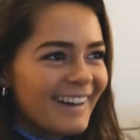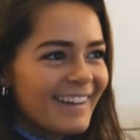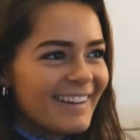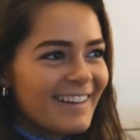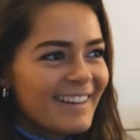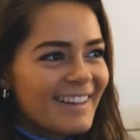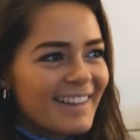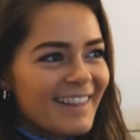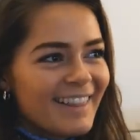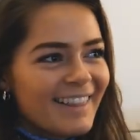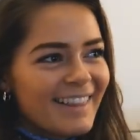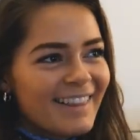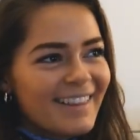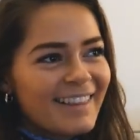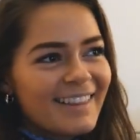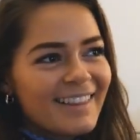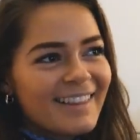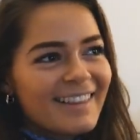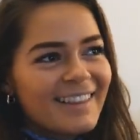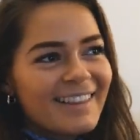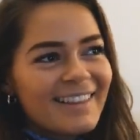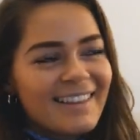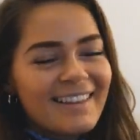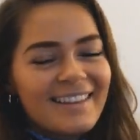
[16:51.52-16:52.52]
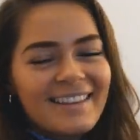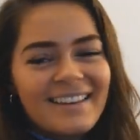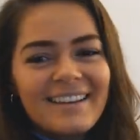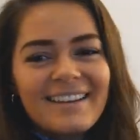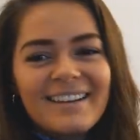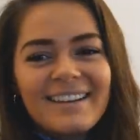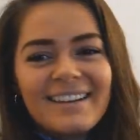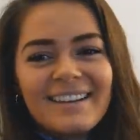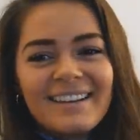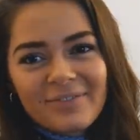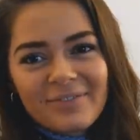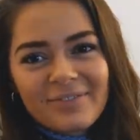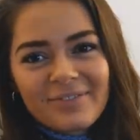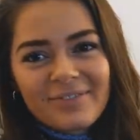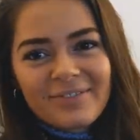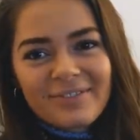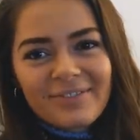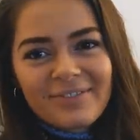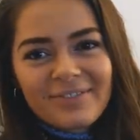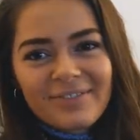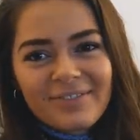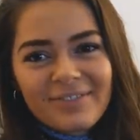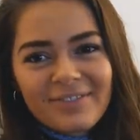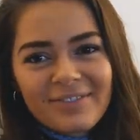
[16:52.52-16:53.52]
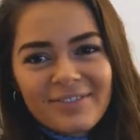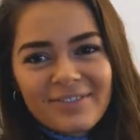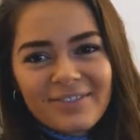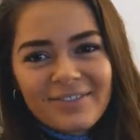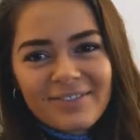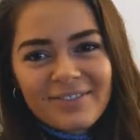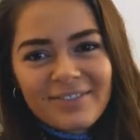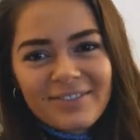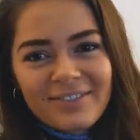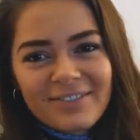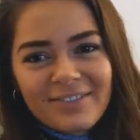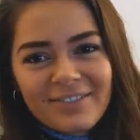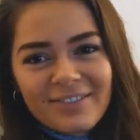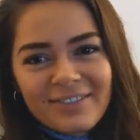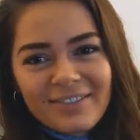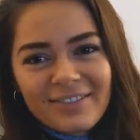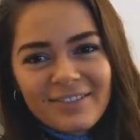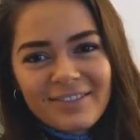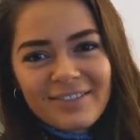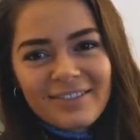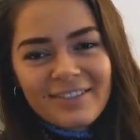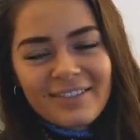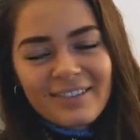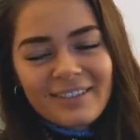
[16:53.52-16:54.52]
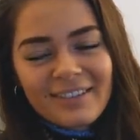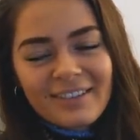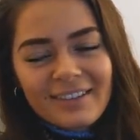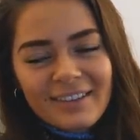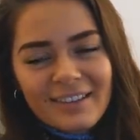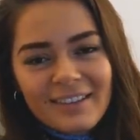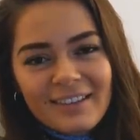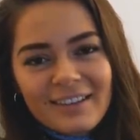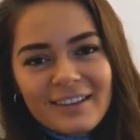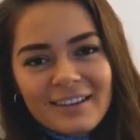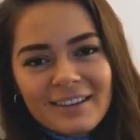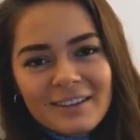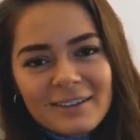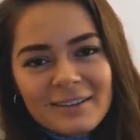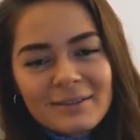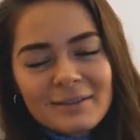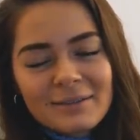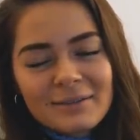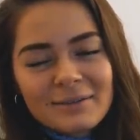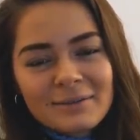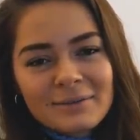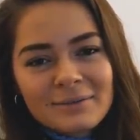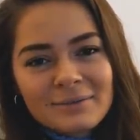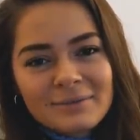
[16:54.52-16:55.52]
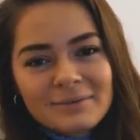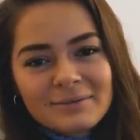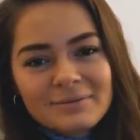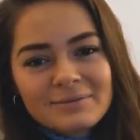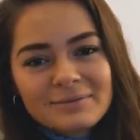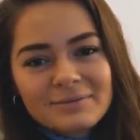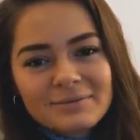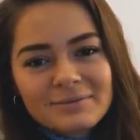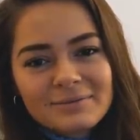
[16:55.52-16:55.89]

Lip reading: (silent)